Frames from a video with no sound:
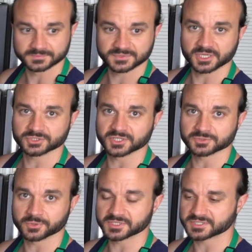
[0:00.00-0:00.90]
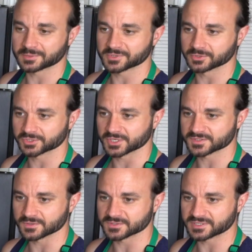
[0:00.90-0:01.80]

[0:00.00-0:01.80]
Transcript: It's not trustworthy, team. Don't trust those